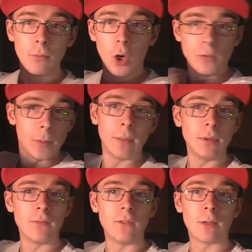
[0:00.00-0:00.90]
Other people
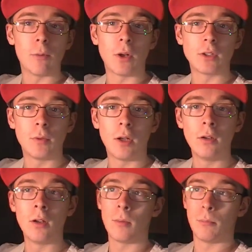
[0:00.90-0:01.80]
didn't think it was possible,
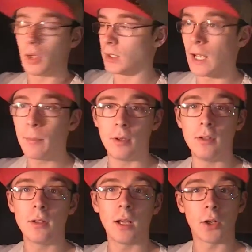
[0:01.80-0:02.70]
but it's
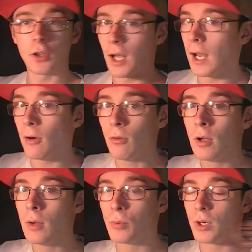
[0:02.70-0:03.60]
happened. I don't know how,
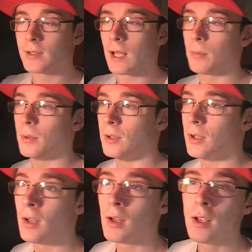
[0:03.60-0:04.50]
but it has happened.
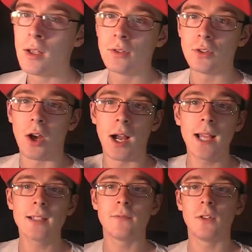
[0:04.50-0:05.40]
So I
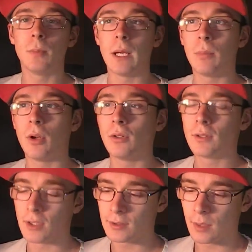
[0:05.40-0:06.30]
asked a few people
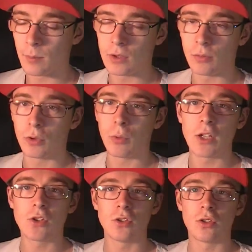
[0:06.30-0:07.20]
to send me some
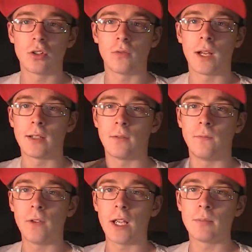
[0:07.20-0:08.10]
questions and stuff I asked on
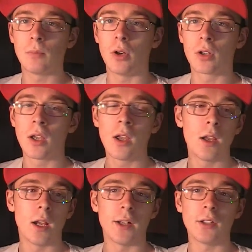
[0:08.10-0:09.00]
Facebook,
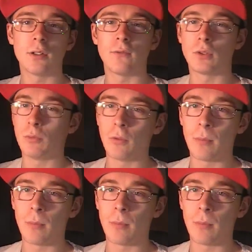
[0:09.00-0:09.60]
and I also have some